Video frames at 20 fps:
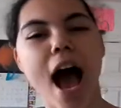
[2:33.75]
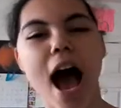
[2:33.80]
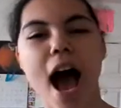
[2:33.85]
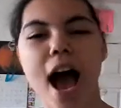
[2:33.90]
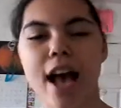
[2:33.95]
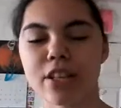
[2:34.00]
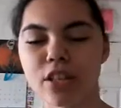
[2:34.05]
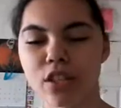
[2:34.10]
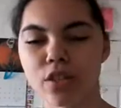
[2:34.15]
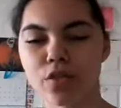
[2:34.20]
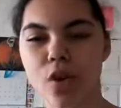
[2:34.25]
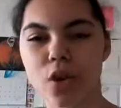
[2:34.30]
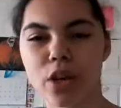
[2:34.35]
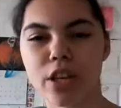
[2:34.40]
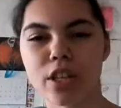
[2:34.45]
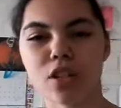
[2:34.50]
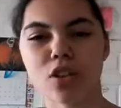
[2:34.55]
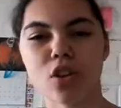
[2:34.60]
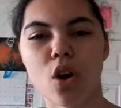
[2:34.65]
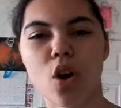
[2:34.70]
I just
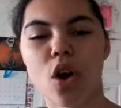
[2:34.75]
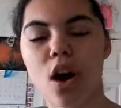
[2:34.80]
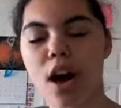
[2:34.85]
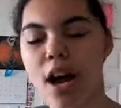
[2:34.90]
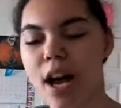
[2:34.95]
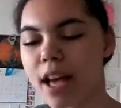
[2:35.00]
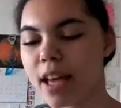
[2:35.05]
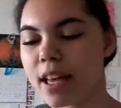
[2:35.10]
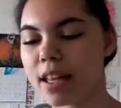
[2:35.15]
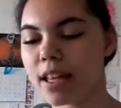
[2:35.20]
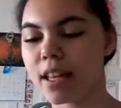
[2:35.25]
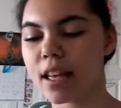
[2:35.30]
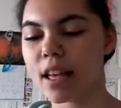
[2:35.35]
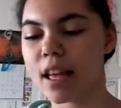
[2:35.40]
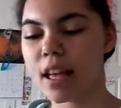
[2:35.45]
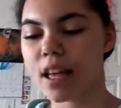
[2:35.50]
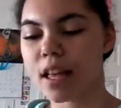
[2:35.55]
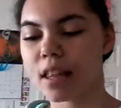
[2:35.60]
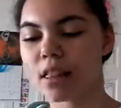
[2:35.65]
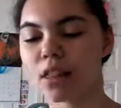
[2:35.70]
focus on
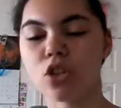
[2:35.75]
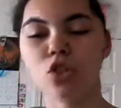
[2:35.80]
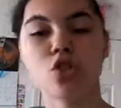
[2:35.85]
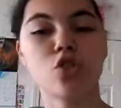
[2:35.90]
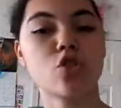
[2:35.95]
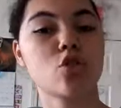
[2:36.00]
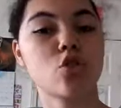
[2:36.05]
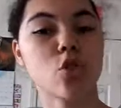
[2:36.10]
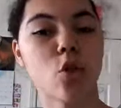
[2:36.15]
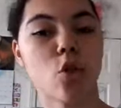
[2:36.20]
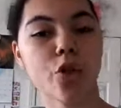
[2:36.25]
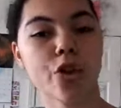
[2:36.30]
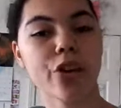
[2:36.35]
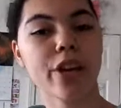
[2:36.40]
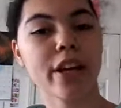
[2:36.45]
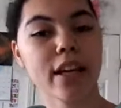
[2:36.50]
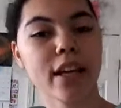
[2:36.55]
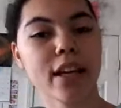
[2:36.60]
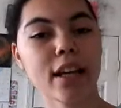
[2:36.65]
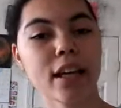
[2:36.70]
the
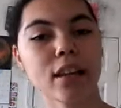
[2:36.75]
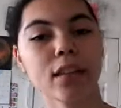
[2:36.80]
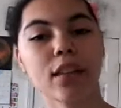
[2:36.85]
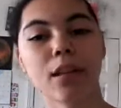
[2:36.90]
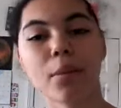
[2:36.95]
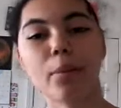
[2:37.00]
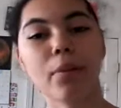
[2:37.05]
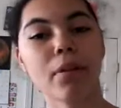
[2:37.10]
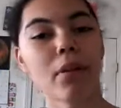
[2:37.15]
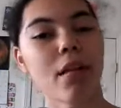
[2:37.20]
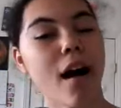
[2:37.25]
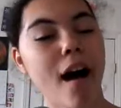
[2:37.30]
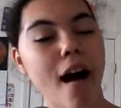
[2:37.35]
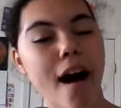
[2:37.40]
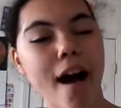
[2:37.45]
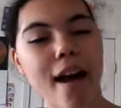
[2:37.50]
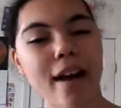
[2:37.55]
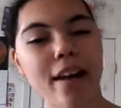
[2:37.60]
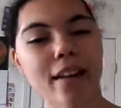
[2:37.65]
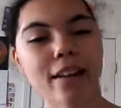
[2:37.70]
story, the
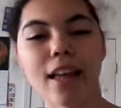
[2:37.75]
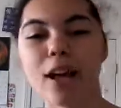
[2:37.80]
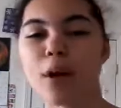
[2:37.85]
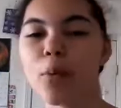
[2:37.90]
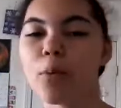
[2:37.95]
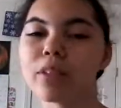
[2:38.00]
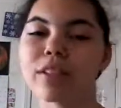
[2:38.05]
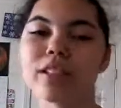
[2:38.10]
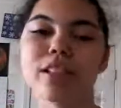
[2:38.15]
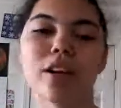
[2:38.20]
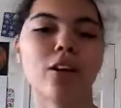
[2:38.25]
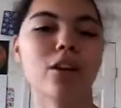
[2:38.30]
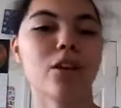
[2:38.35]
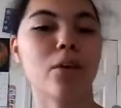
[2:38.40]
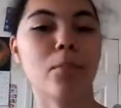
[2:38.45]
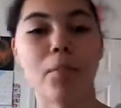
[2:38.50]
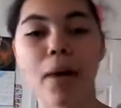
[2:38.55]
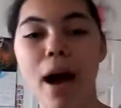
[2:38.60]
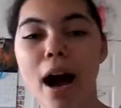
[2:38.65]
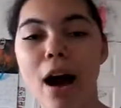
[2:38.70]
plot, like what's it all
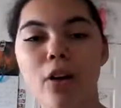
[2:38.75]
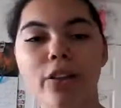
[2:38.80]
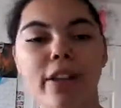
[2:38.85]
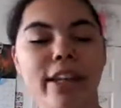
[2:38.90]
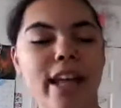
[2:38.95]
about.